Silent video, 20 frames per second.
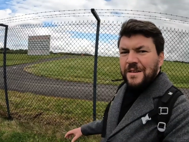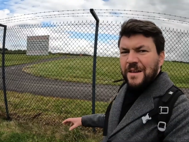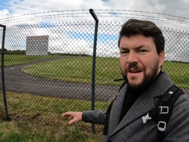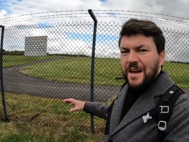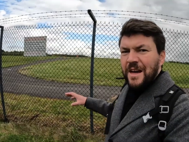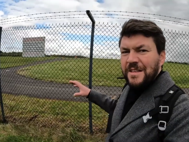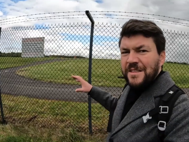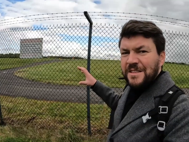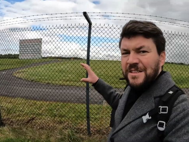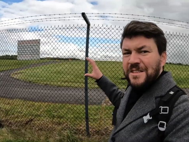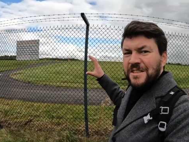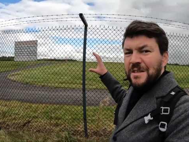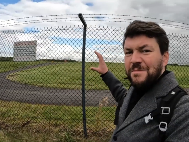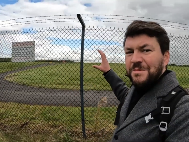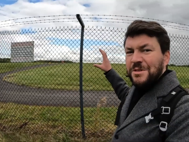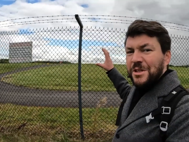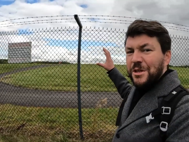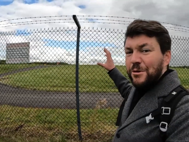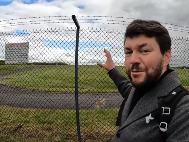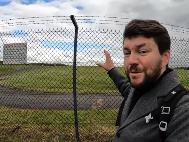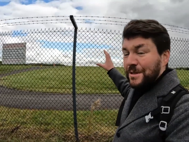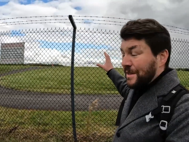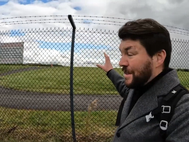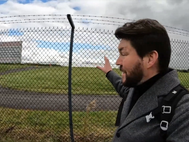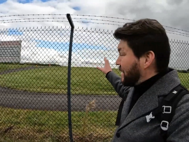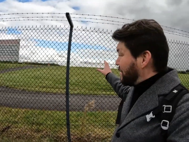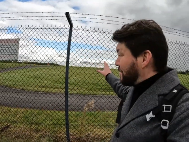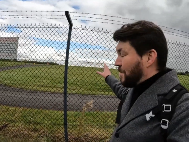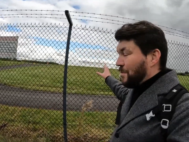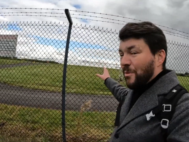As it seems they're using
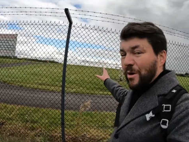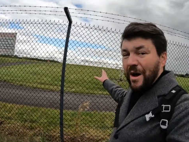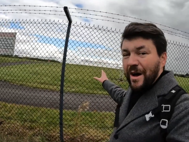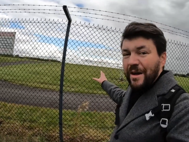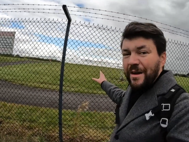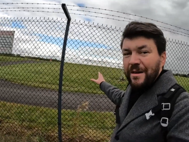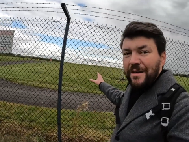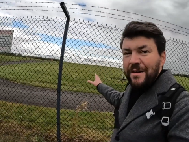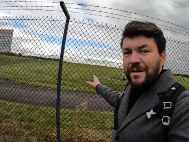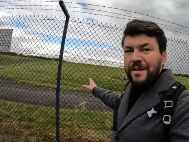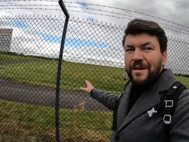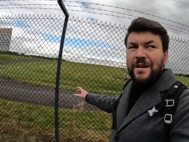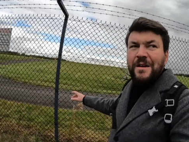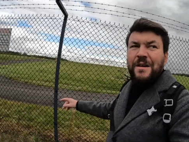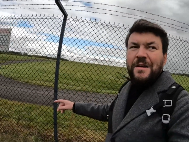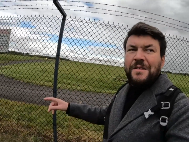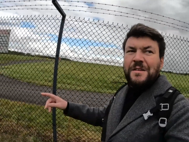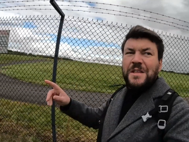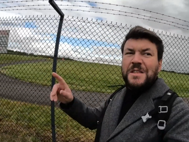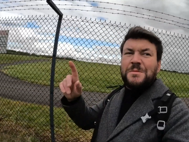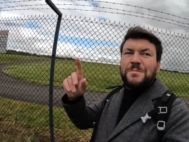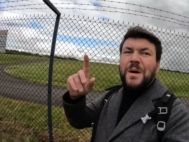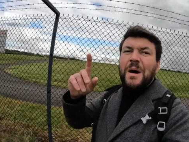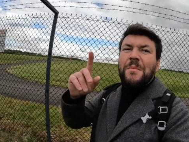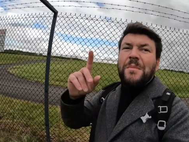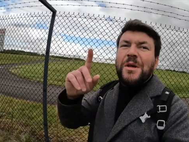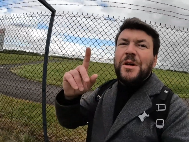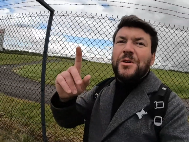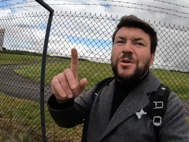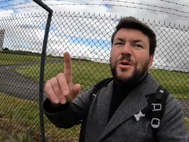this runway, this might
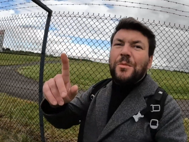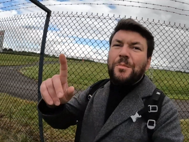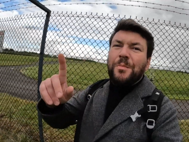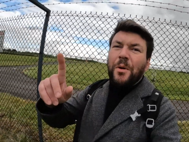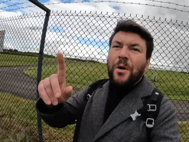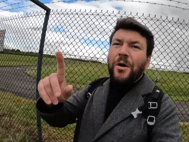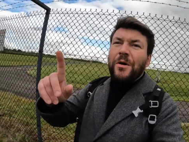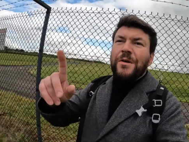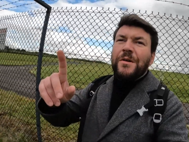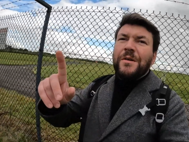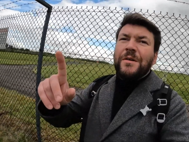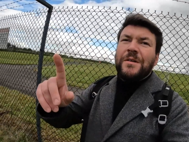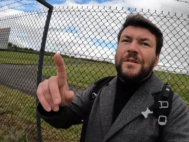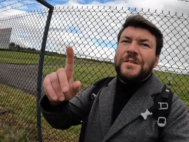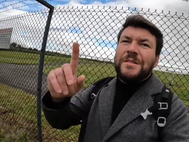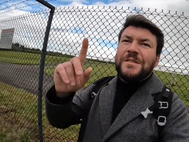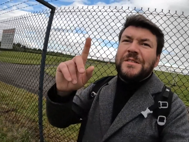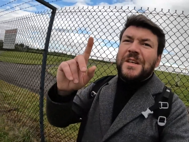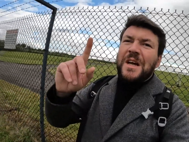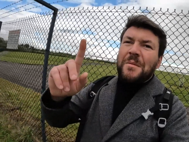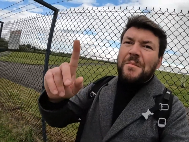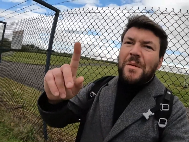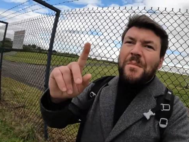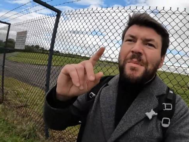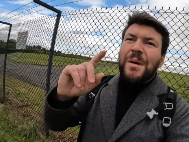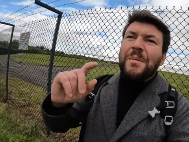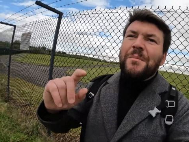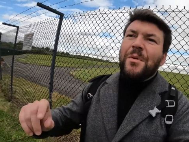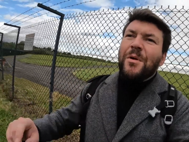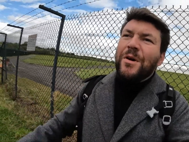be a good point to get my
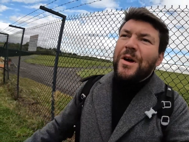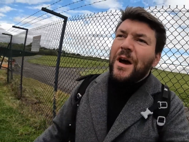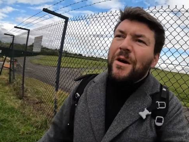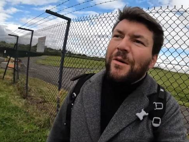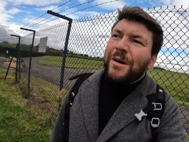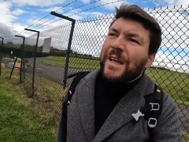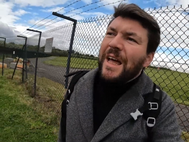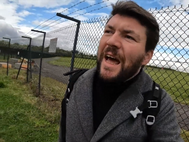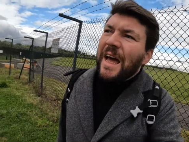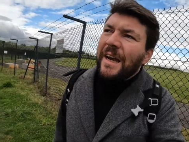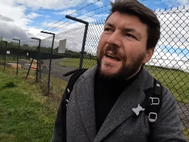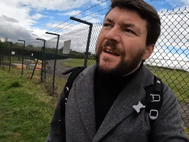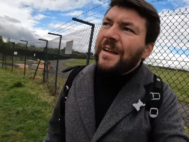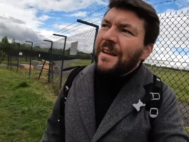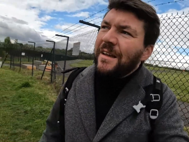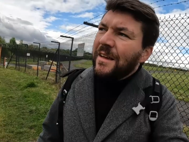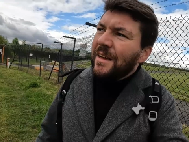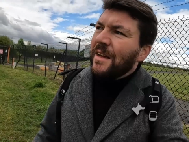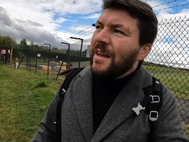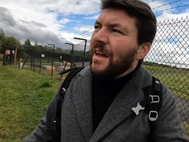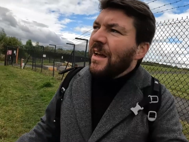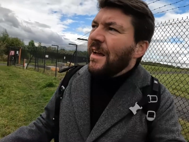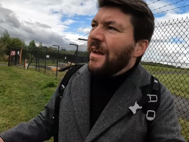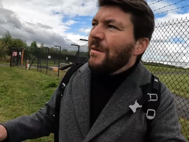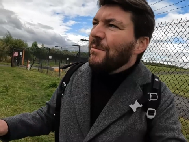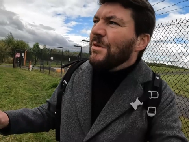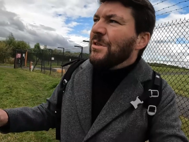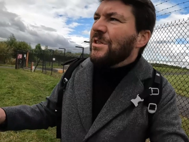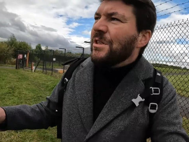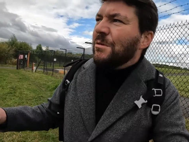big boy out again
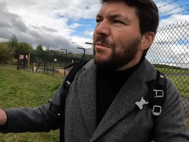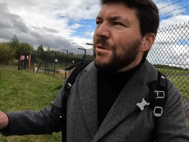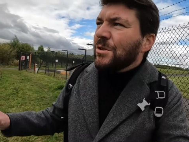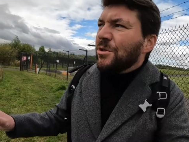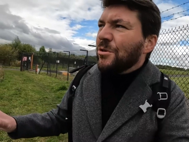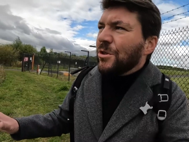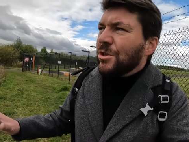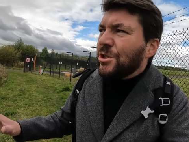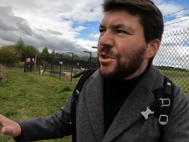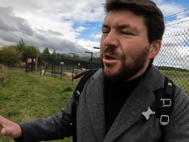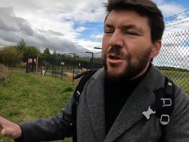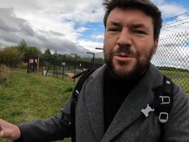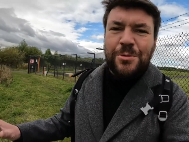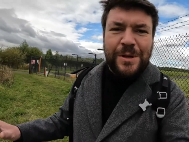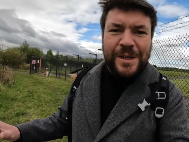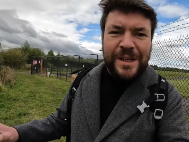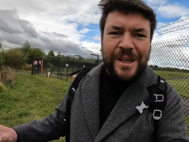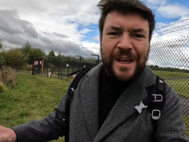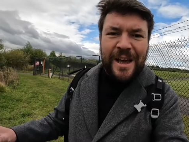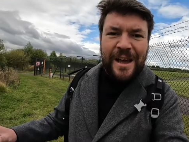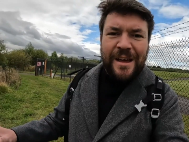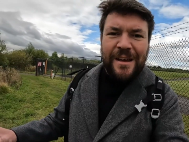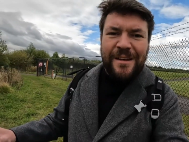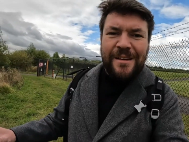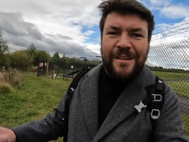and see what sort of shots we can get.